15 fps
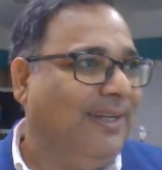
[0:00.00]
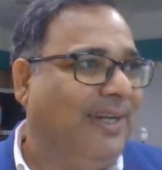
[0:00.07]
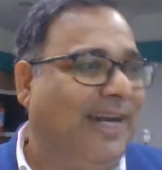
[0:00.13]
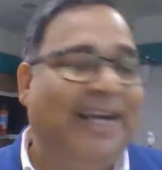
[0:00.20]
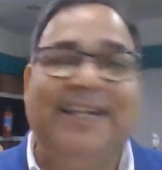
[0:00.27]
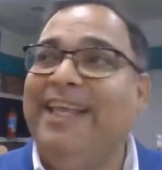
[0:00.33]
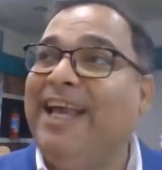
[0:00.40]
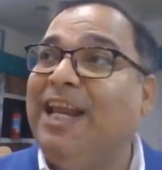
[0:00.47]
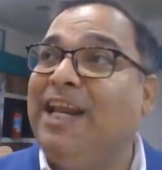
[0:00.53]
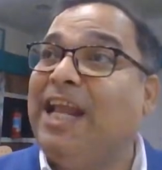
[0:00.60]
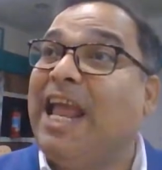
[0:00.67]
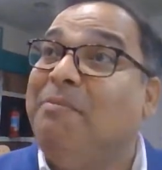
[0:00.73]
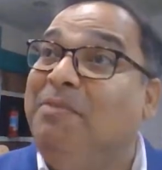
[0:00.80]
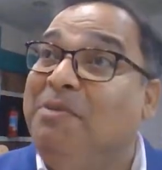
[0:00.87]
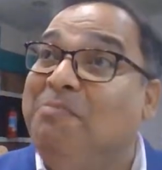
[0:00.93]
And there
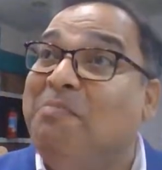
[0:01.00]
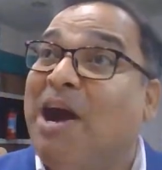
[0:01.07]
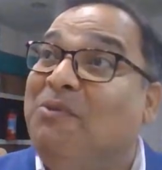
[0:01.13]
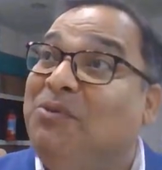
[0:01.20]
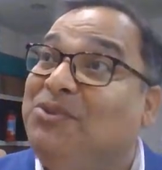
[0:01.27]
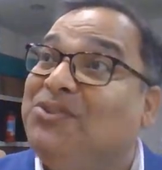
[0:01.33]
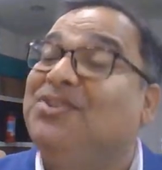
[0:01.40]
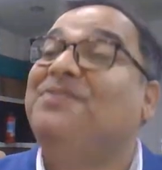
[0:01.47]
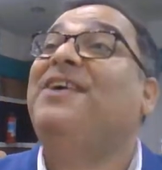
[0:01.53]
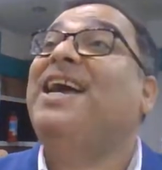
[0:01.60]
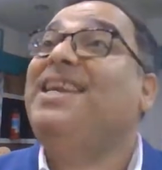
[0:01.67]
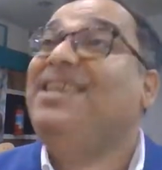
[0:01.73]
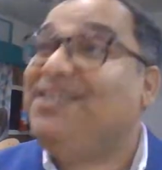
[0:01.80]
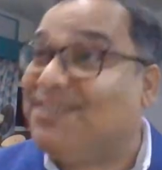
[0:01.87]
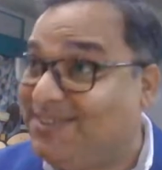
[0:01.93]
can be mounds of
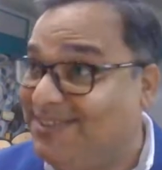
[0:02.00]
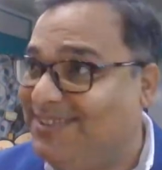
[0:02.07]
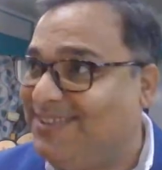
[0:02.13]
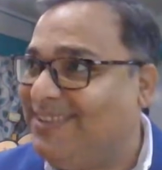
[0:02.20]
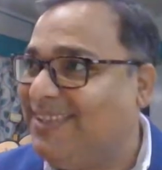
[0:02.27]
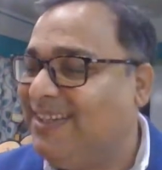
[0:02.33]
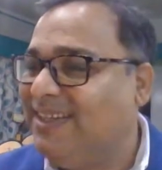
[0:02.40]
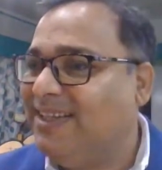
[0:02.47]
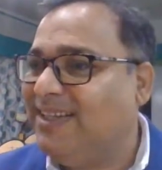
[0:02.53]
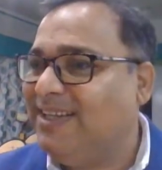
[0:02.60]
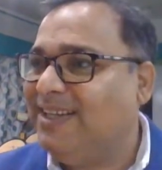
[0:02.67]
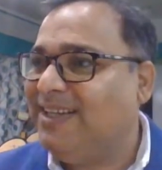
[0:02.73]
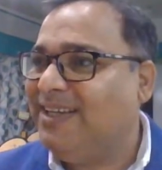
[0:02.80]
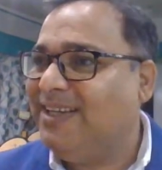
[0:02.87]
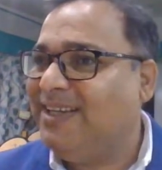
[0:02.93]
ice.
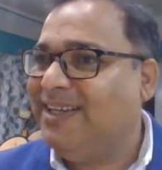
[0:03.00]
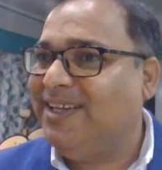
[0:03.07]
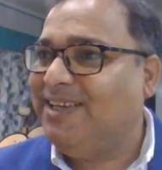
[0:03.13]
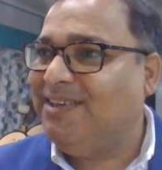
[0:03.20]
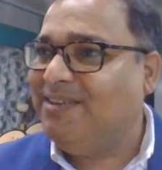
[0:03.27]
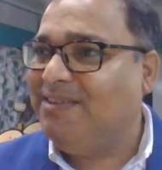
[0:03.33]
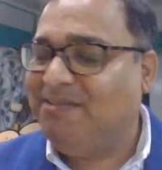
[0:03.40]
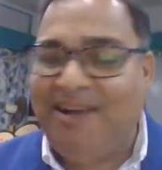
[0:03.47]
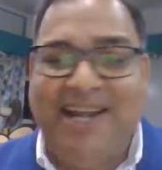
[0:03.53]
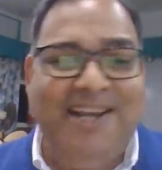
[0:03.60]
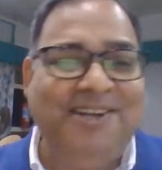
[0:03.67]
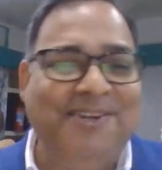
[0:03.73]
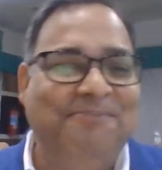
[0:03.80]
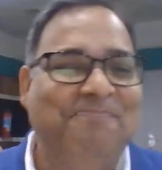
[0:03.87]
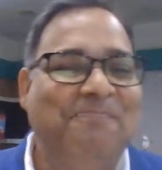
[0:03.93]

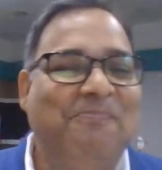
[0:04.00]
Right?